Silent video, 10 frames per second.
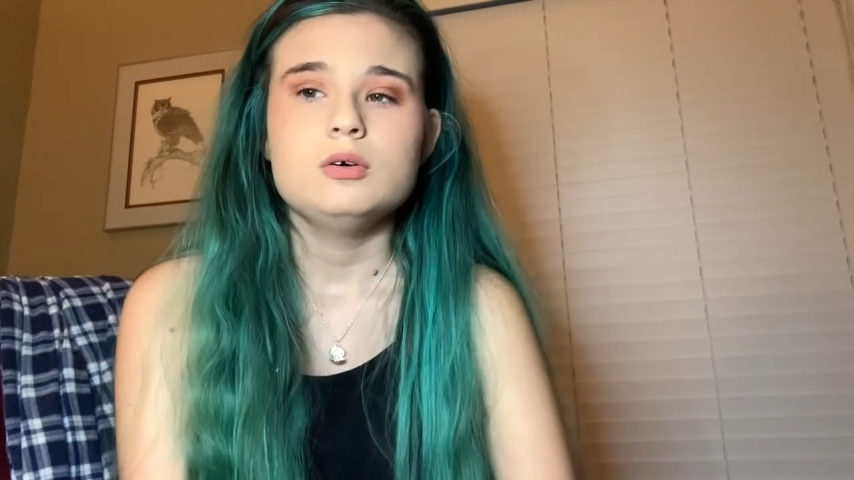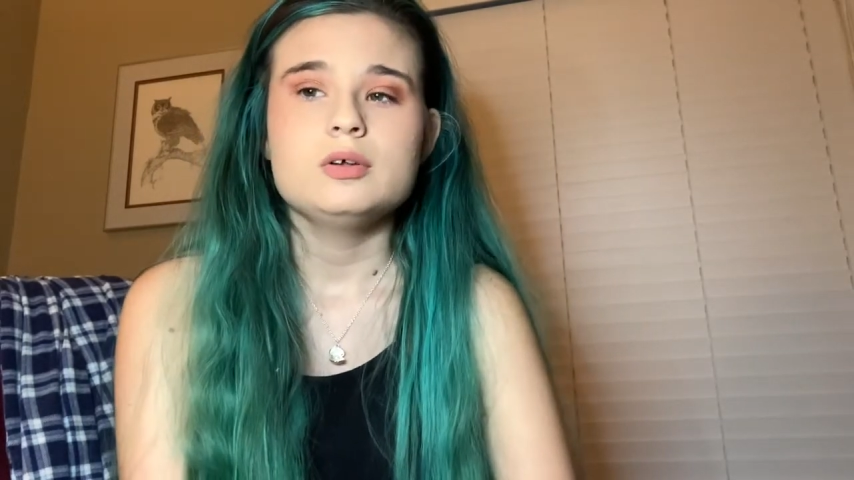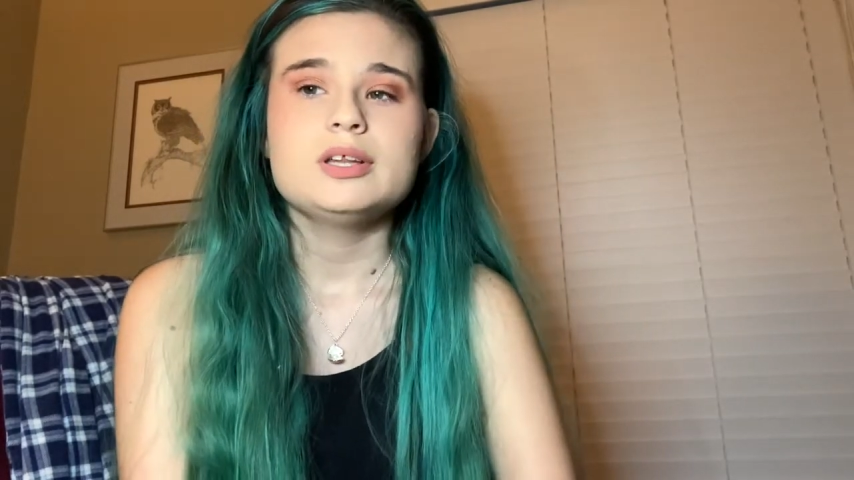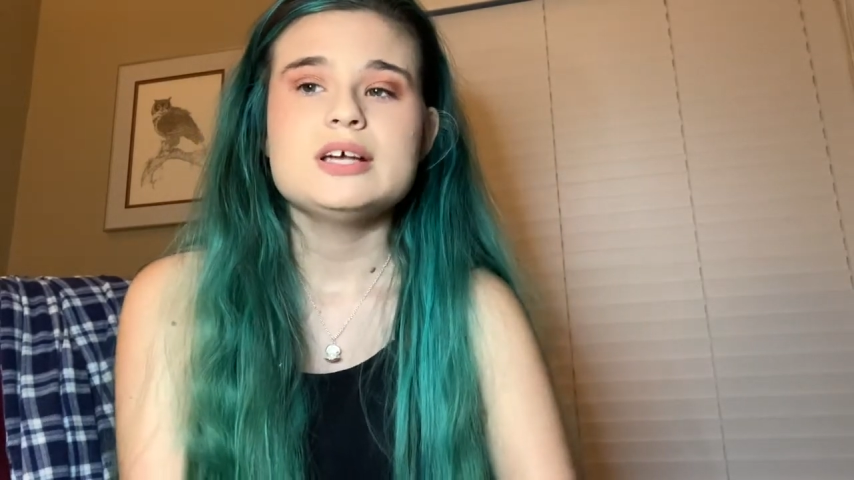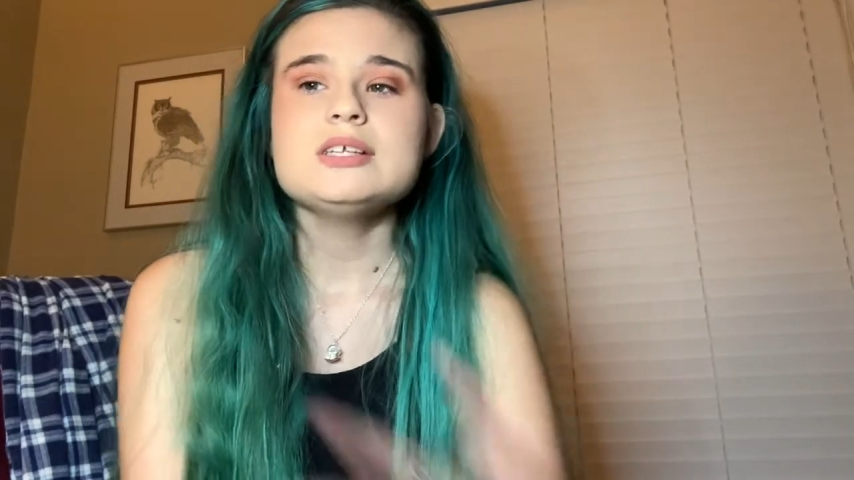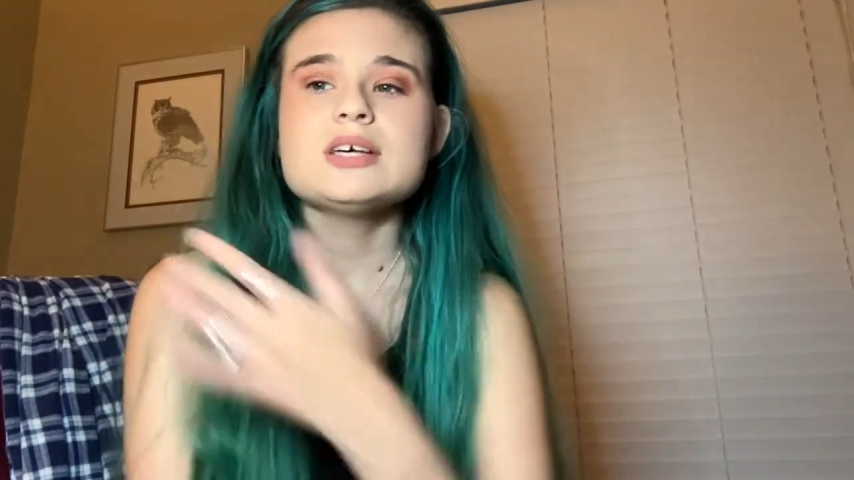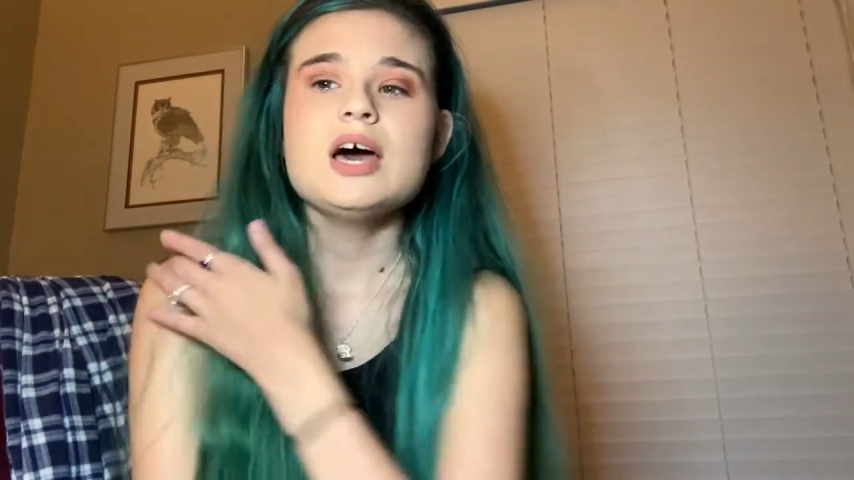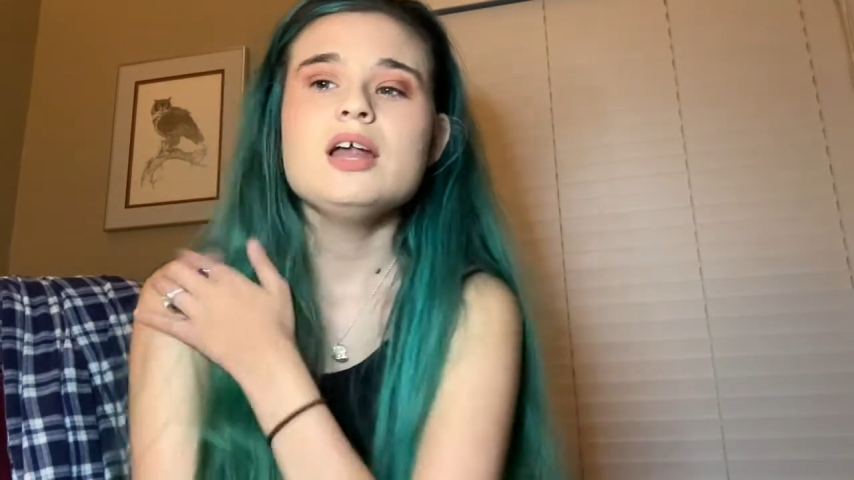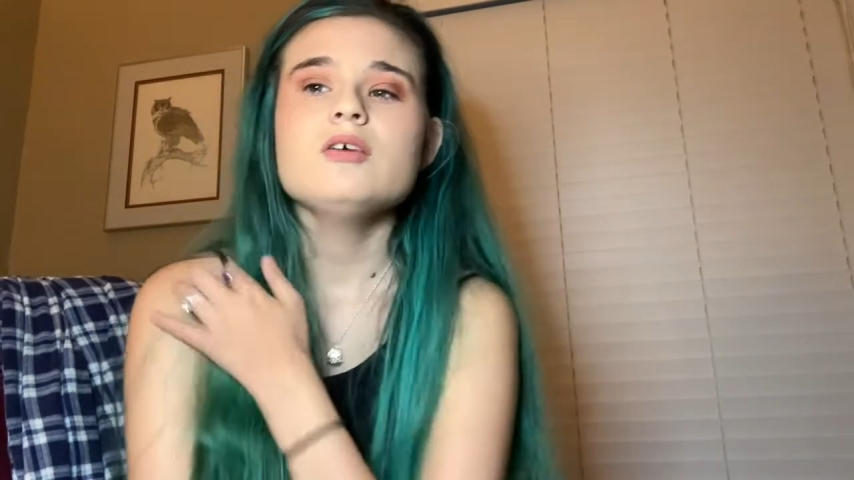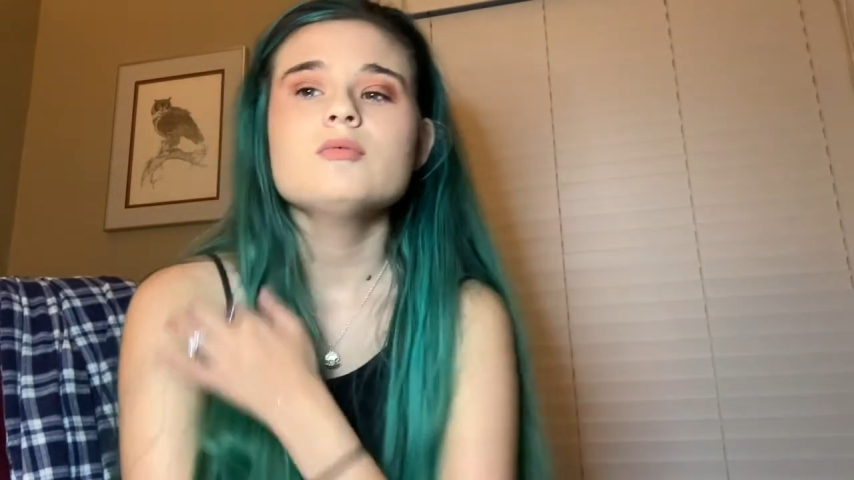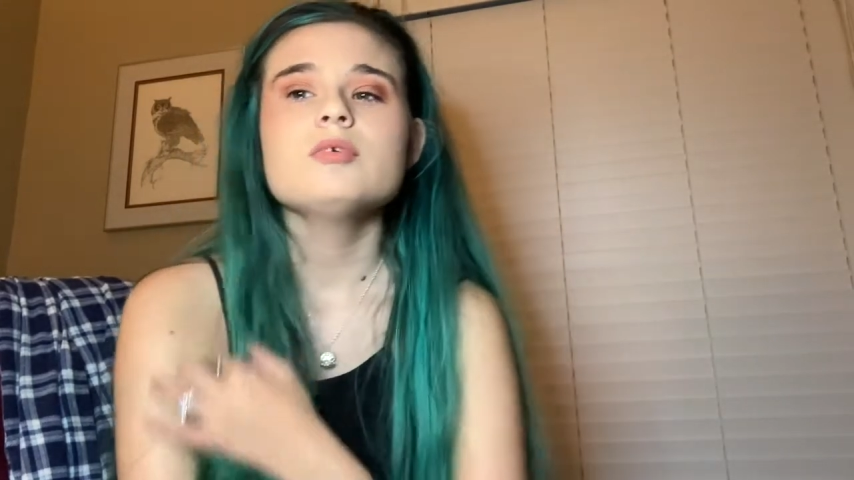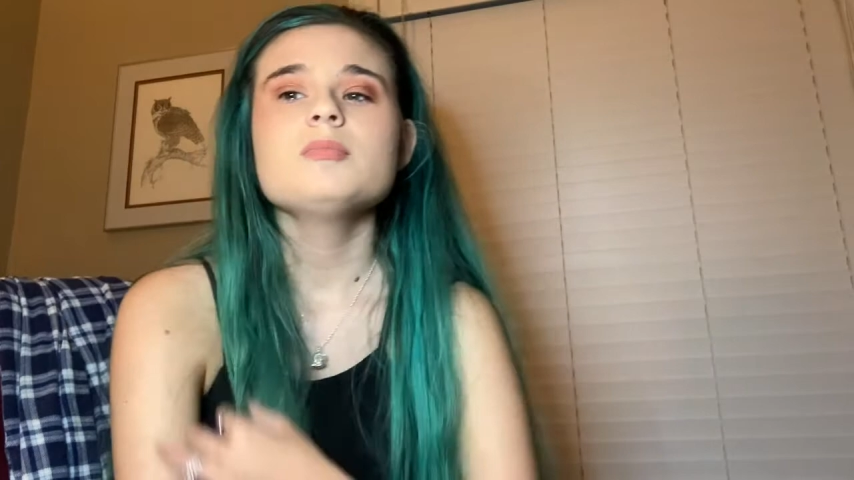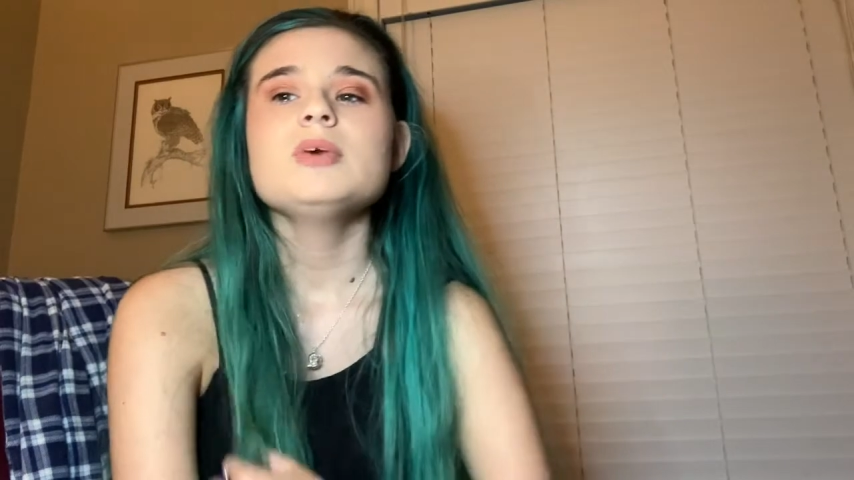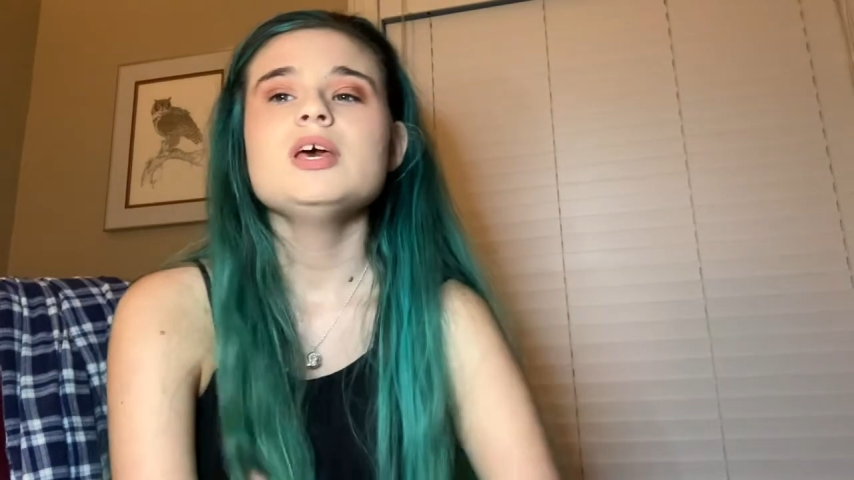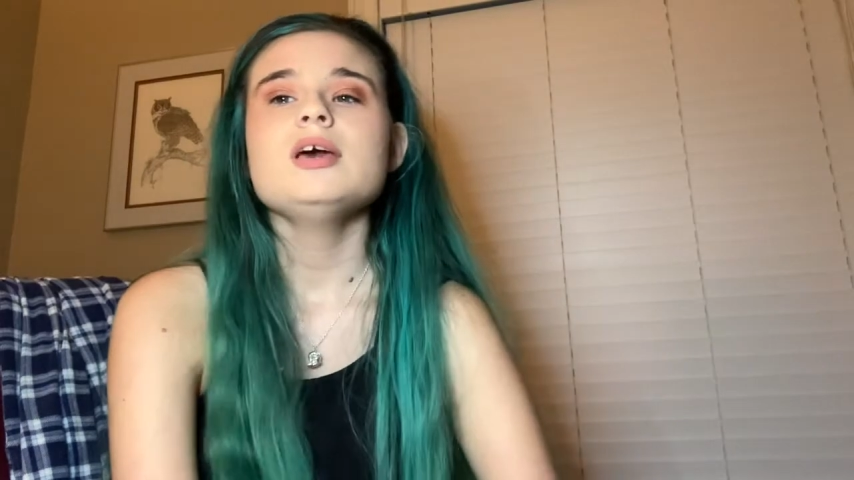well, that's kind of, with
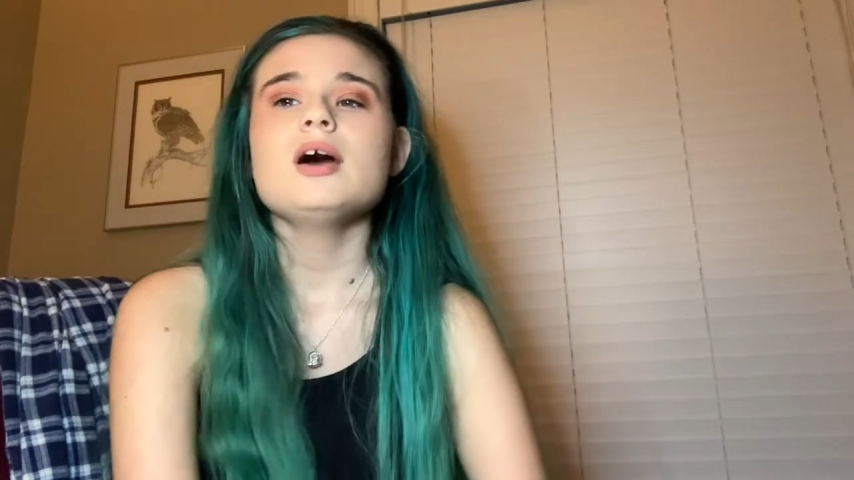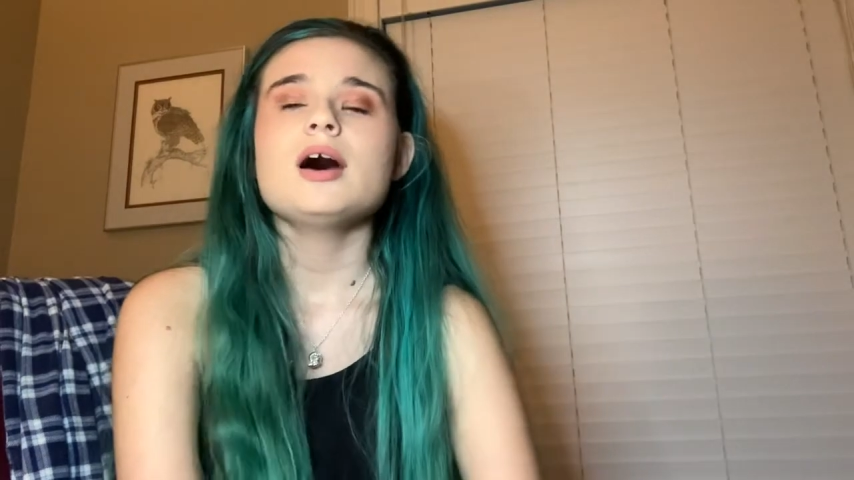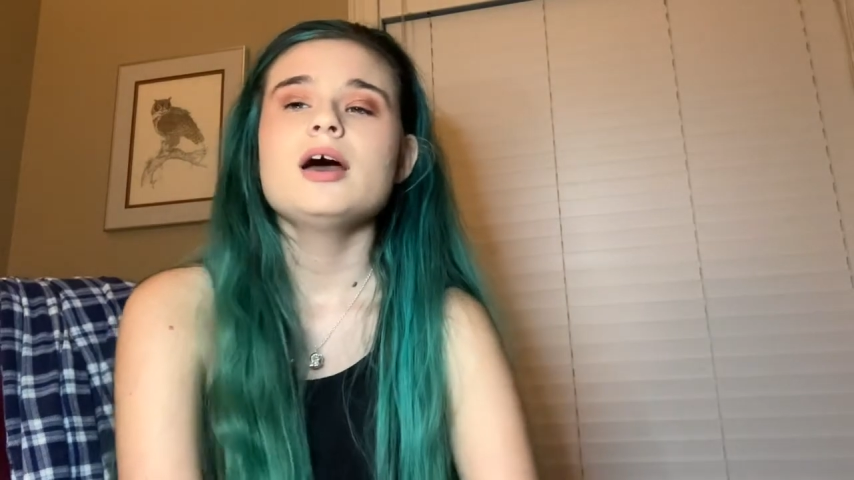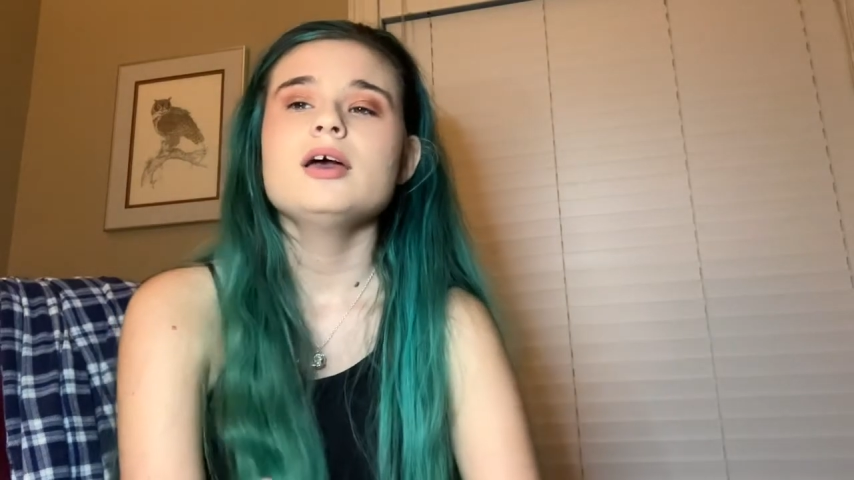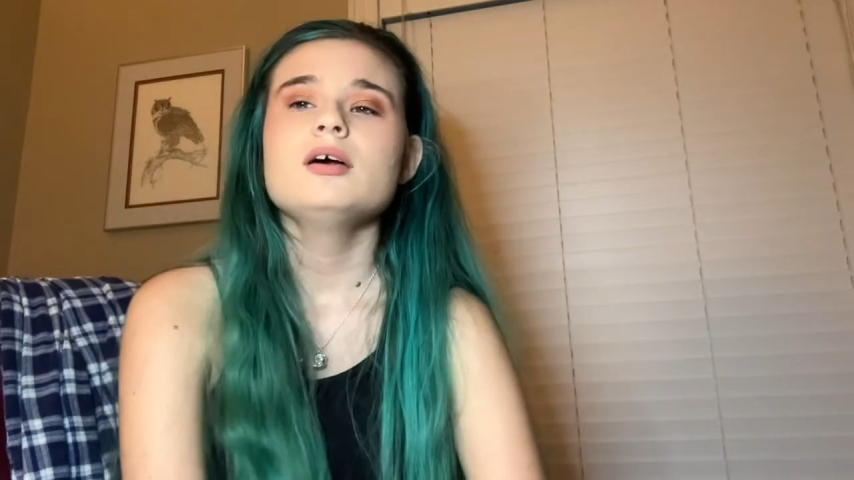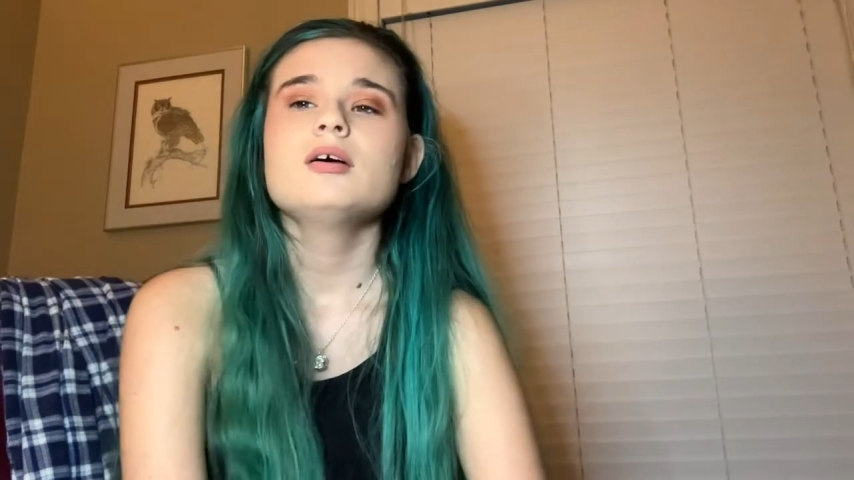me, I